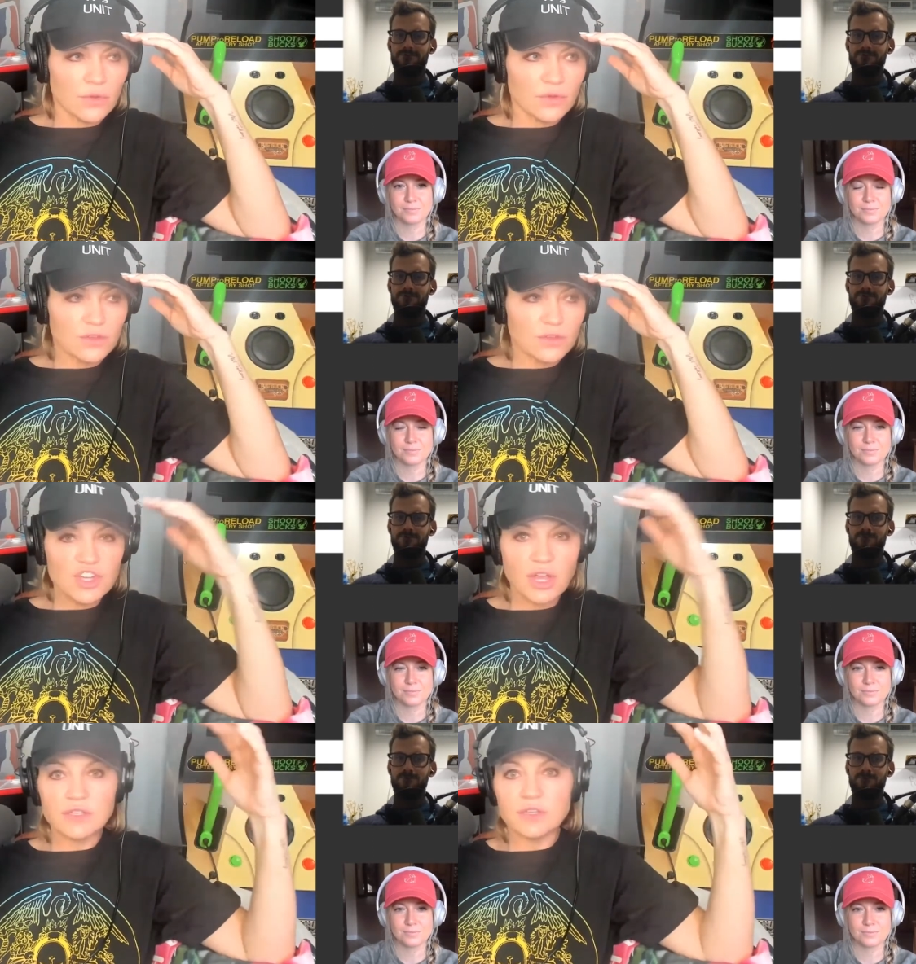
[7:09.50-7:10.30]

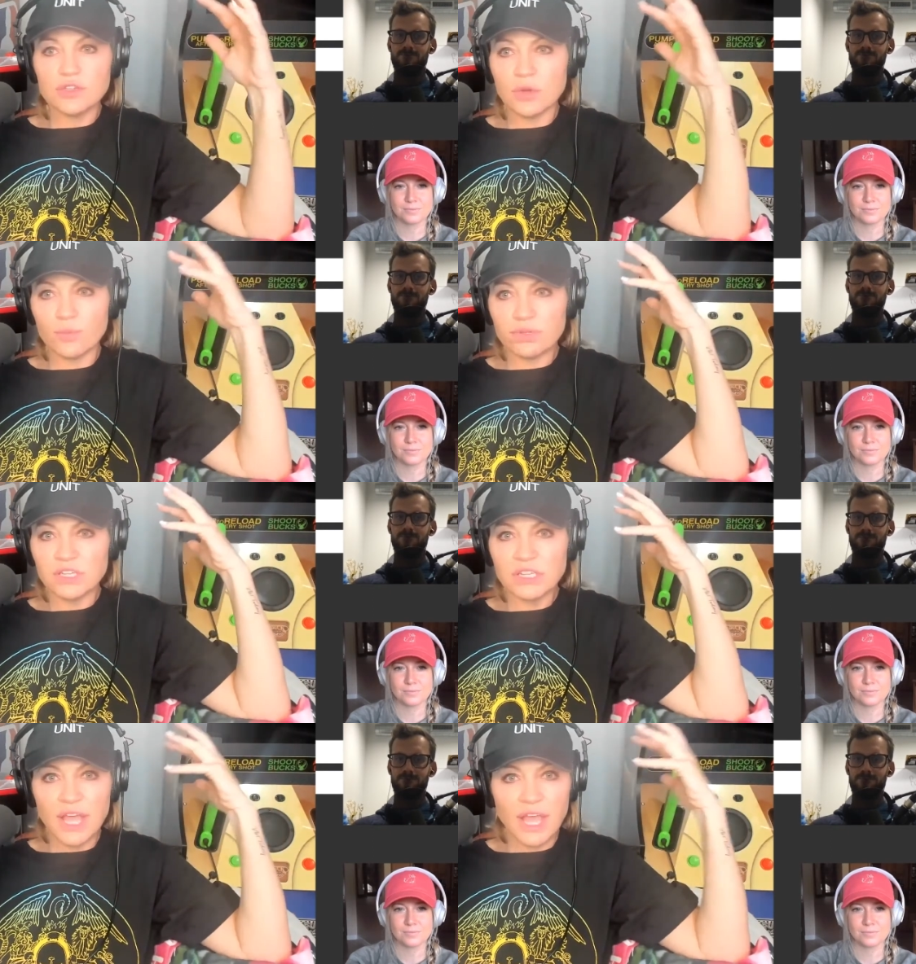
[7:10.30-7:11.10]
Speaker 1: subjected to a
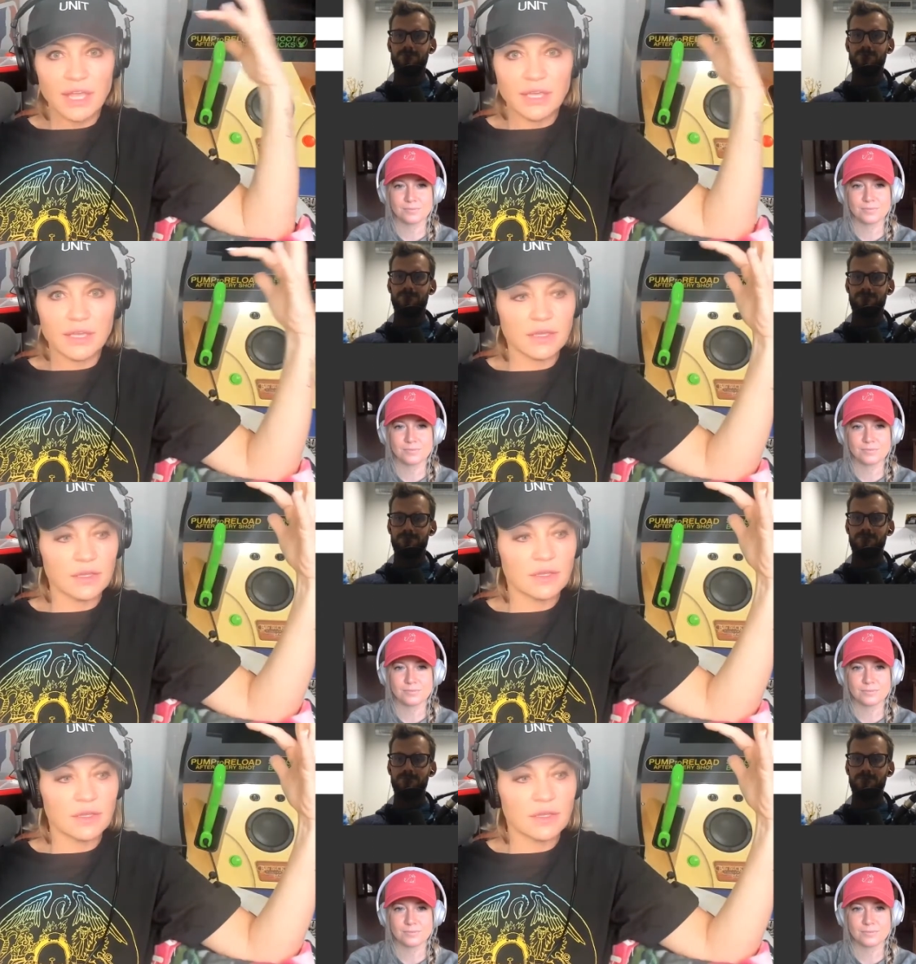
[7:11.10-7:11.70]
plague